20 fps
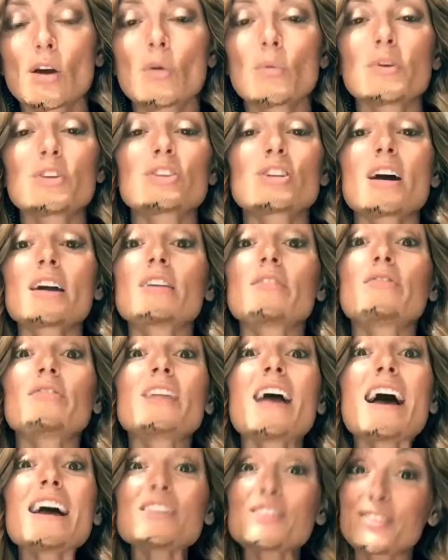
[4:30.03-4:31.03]
We shine a
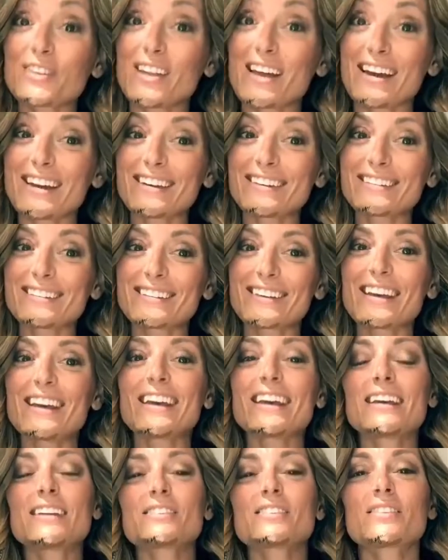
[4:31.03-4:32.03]
flashlight
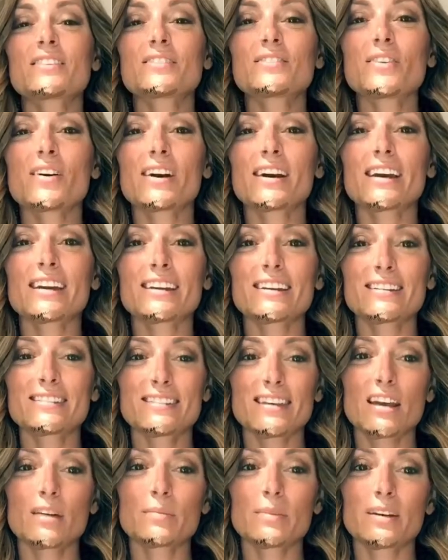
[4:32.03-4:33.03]
into the dark and
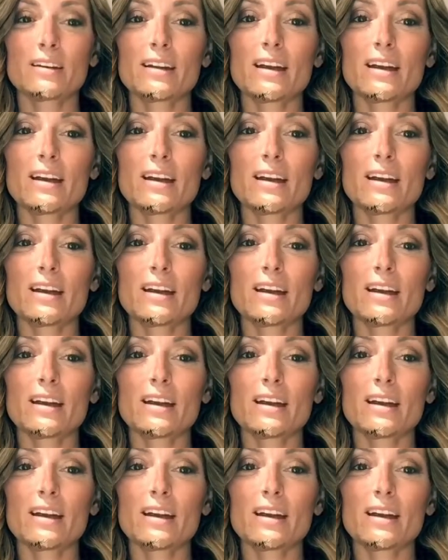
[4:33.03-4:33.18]
examine,